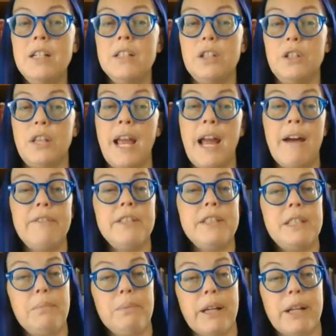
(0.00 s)
Did they have
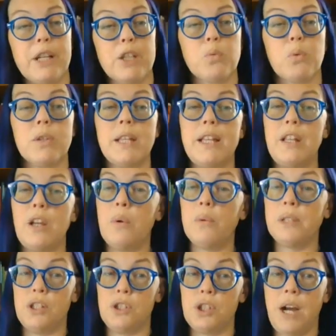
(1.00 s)
siblings? Were they the
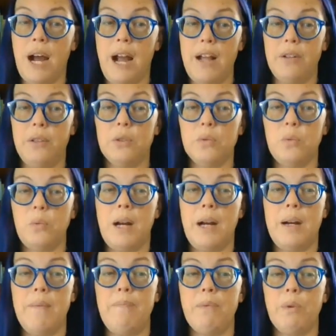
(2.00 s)
only child?
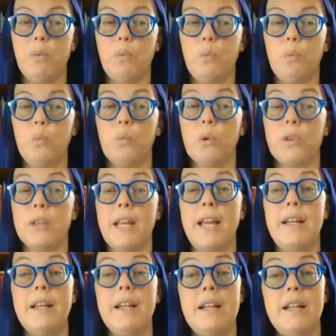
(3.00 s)
Were
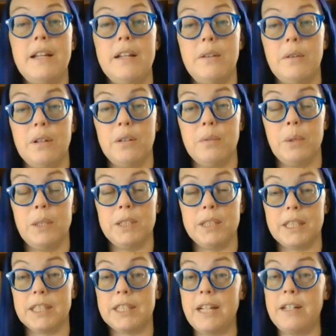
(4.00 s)
they was
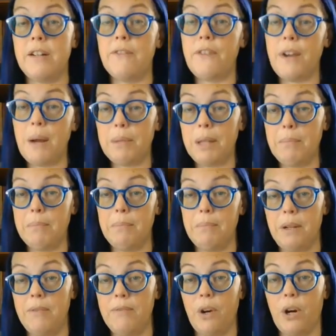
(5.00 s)
extended family
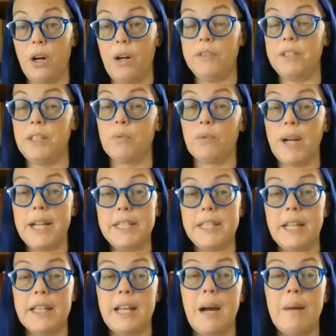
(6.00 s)
involved in
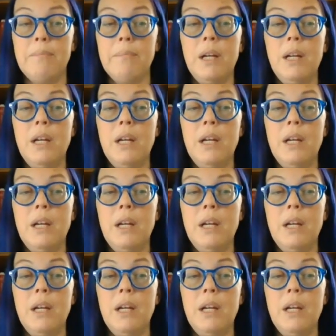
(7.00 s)
raising them?